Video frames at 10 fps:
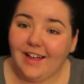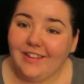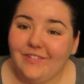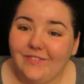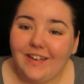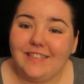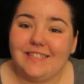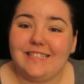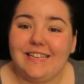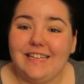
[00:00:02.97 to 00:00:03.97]
Hello
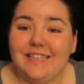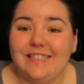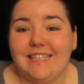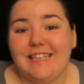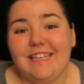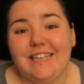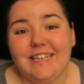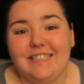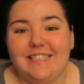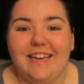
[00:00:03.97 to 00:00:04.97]
friends, it is Danni,
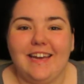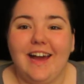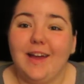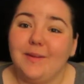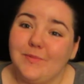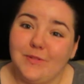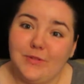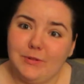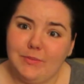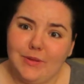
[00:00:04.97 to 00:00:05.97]
and today I am going
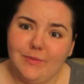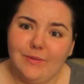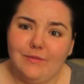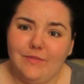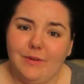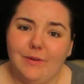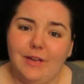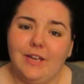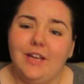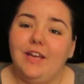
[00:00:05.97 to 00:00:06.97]
to be
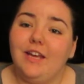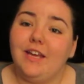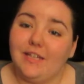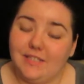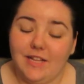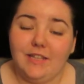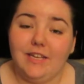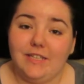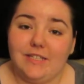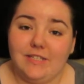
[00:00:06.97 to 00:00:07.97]
reviewing It's Not
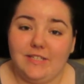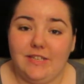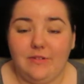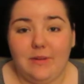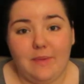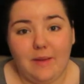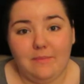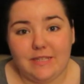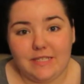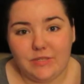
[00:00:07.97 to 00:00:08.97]
Like It's a Secret by
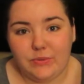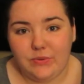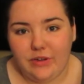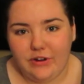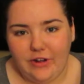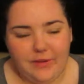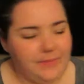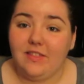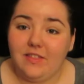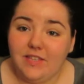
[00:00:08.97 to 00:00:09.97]
Misa Sugiura.
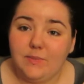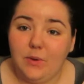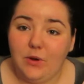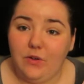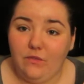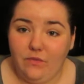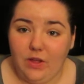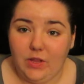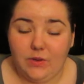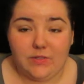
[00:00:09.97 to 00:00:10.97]
This book
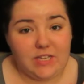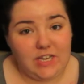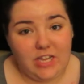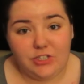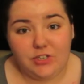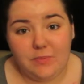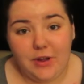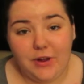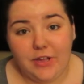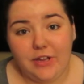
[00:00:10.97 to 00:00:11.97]
follows an Asian
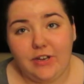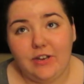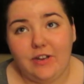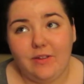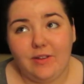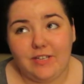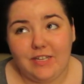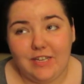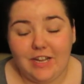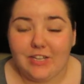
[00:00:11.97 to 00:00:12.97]
American
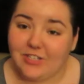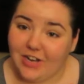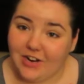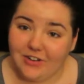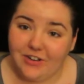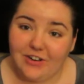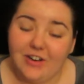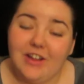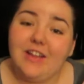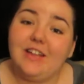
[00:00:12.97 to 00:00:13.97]
teenage character
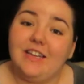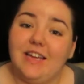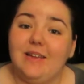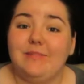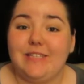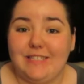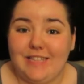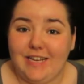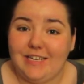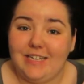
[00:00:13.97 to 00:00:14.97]
named
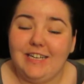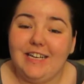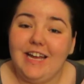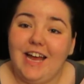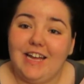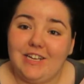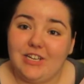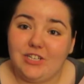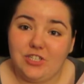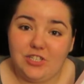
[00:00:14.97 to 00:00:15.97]
Sana,
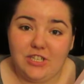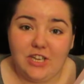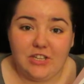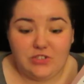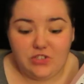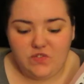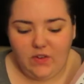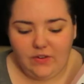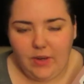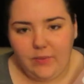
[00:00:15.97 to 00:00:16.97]
and she has just
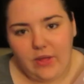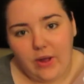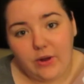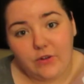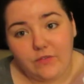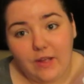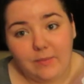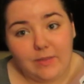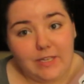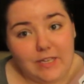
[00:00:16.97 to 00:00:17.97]
found out that her
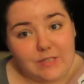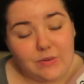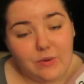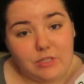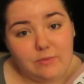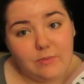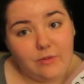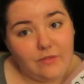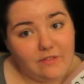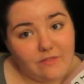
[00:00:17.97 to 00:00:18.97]
family is going to be
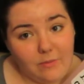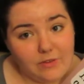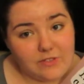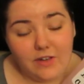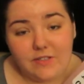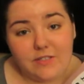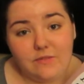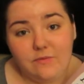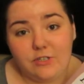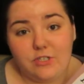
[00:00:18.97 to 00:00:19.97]
moving from
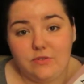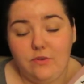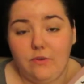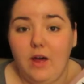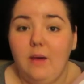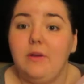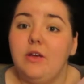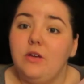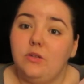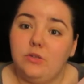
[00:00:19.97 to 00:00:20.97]
Wisconsin, where she's grown up,
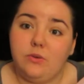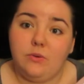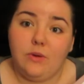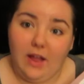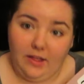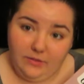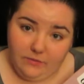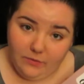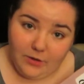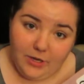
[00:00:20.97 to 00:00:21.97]
to
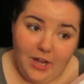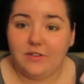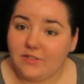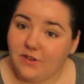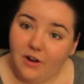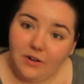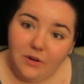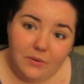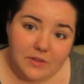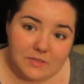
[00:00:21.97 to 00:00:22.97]
California. There's an
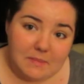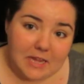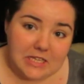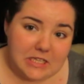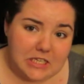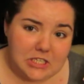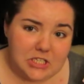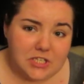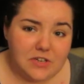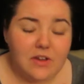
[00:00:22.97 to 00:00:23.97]
ongoing
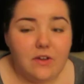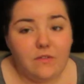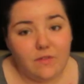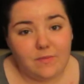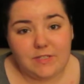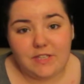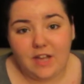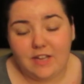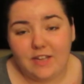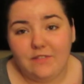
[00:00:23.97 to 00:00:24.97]
speculation from
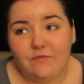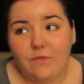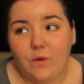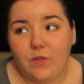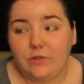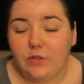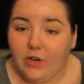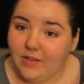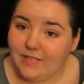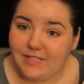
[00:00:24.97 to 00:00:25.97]
Sana for the
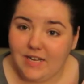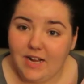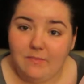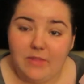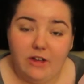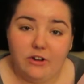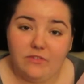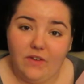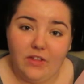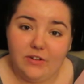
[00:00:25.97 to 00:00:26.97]
longest time that her
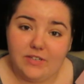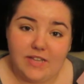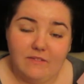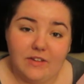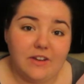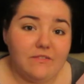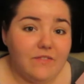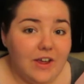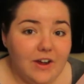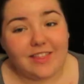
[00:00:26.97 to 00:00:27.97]
father is having an
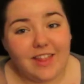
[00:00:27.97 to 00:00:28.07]
affair.